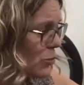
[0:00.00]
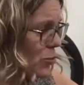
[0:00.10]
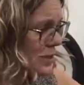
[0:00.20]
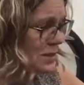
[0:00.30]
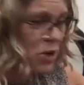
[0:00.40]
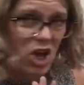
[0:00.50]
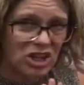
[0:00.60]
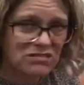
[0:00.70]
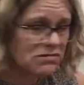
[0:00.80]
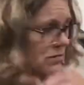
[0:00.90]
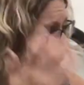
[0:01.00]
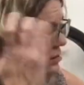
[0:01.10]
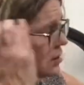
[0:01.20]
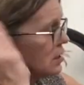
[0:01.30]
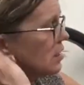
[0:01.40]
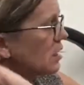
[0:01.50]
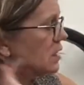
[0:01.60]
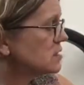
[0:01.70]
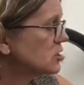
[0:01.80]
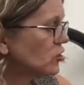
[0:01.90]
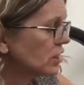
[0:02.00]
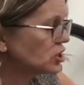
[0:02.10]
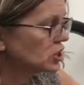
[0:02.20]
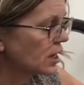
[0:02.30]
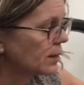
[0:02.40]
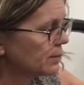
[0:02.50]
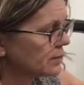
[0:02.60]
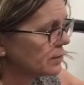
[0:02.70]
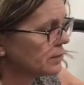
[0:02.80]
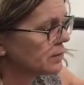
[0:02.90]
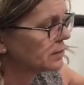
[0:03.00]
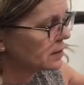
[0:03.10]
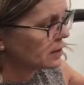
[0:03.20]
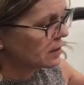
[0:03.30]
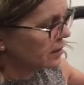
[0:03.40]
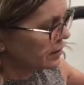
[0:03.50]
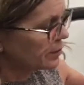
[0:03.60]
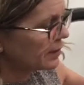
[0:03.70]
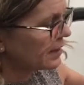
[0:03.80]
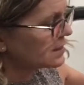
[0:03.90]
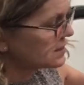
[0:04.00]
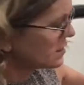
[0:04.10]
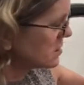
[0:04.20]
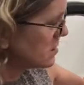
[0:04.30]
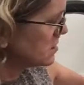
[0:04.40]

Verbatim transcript: more small it's in great shape. A little bit like dust and